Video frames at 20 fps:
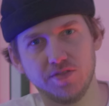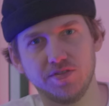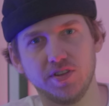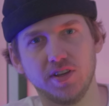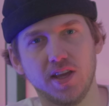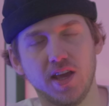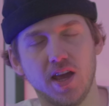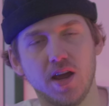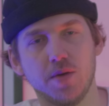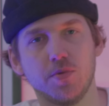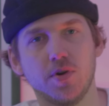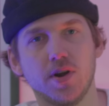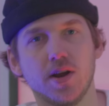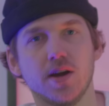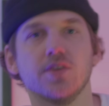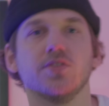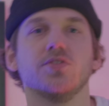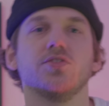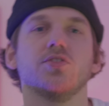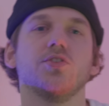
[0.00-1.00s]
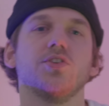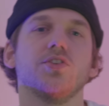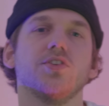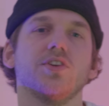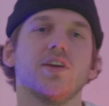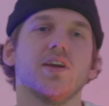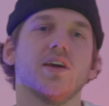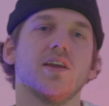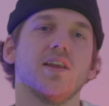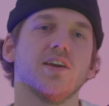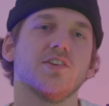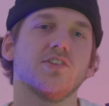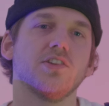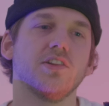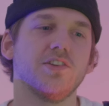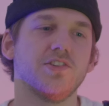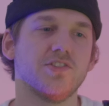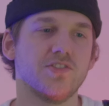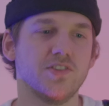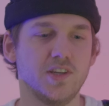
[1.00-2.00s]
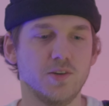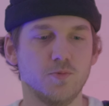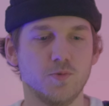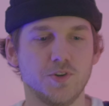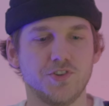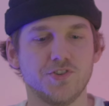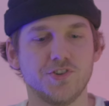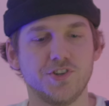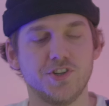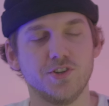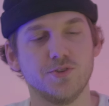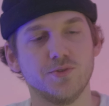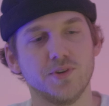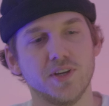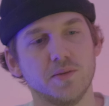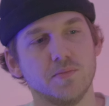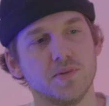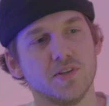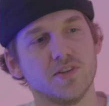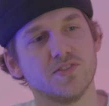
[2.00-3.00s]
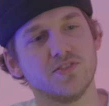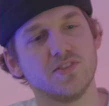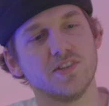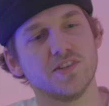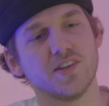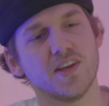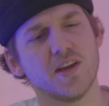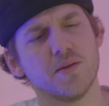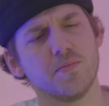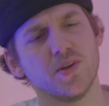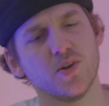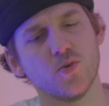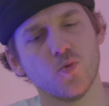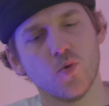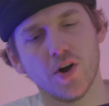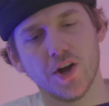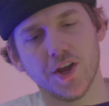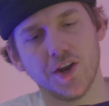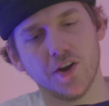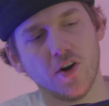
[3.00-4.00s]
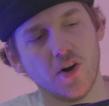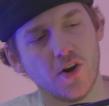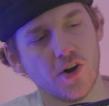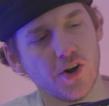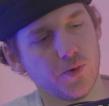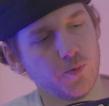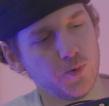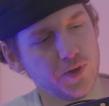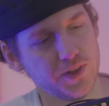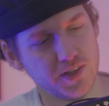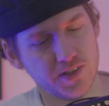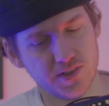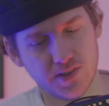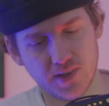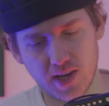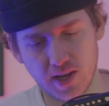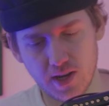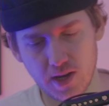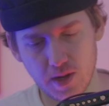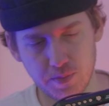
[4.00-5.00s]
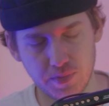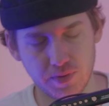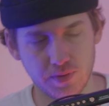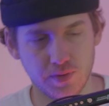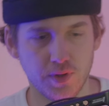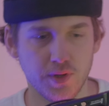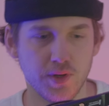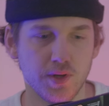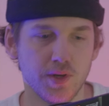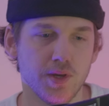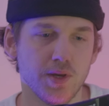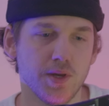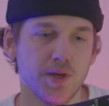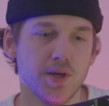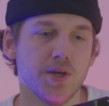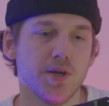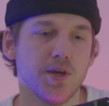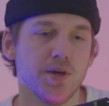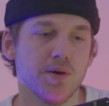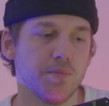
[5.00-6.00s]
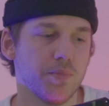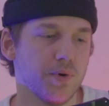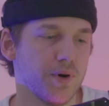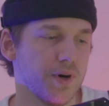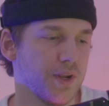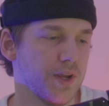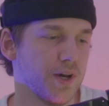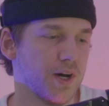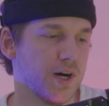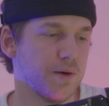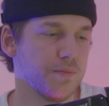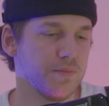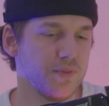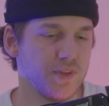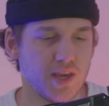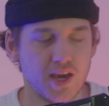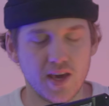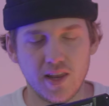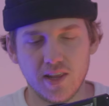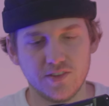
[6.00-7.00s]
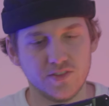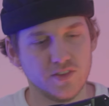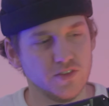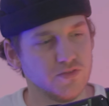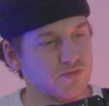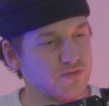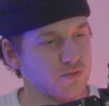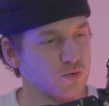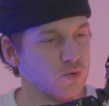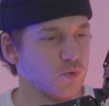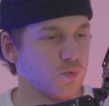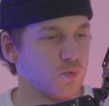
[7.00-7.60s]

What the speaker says: of the camera so you can actually see what you're doing, because this can be quite hard with this setup. But yeah, that's the full